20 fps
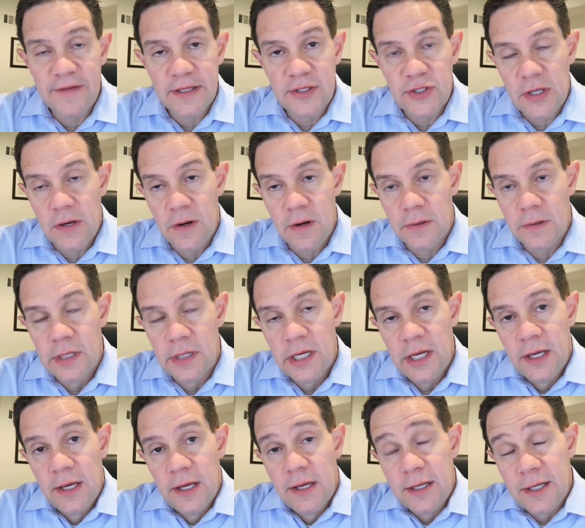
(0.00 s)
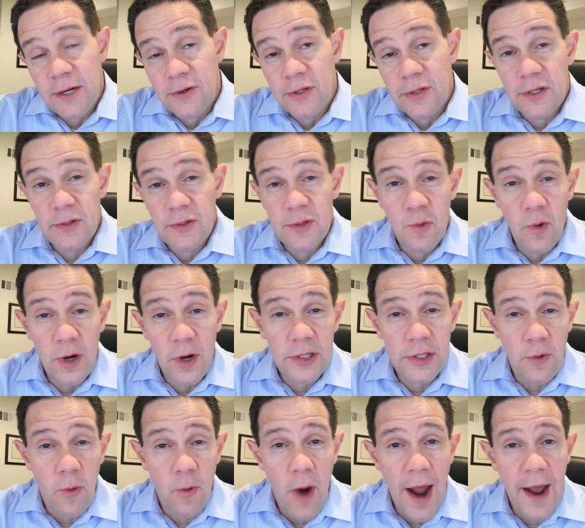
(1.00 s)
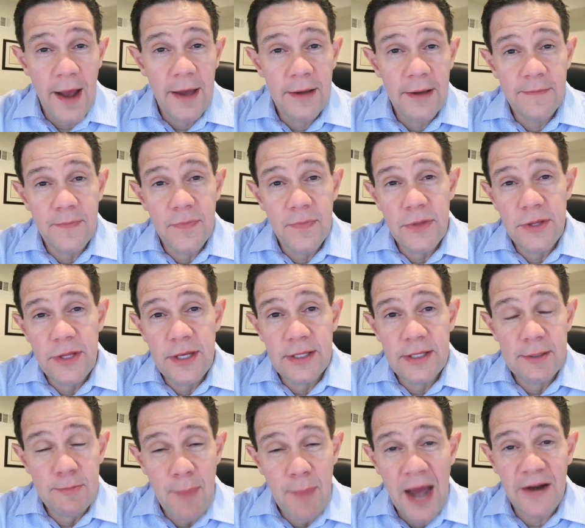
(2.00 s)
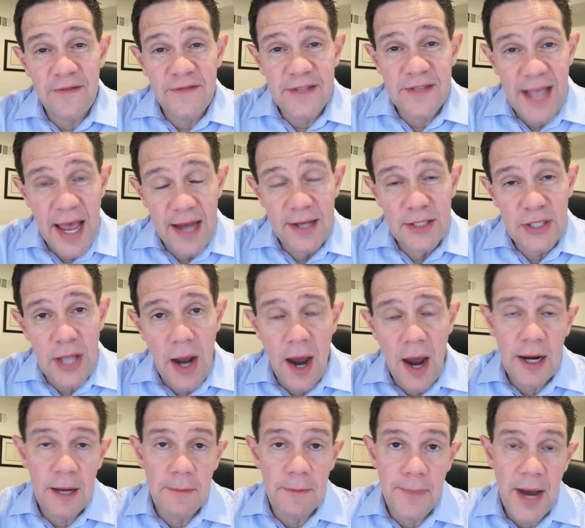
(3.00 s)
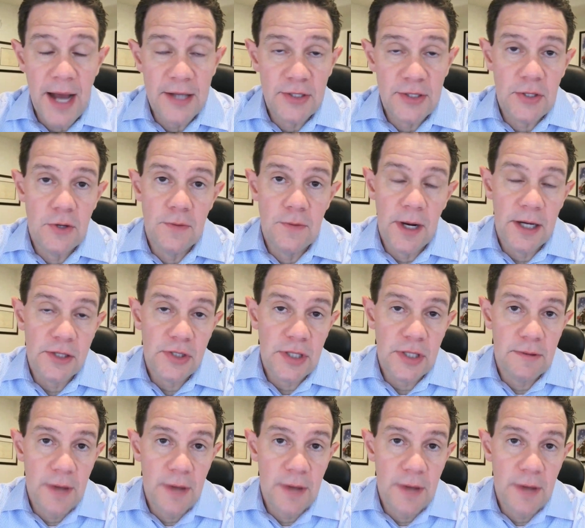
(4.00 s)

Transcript: And so, you know, you, you wonder why the amount of debt has gone up by so much.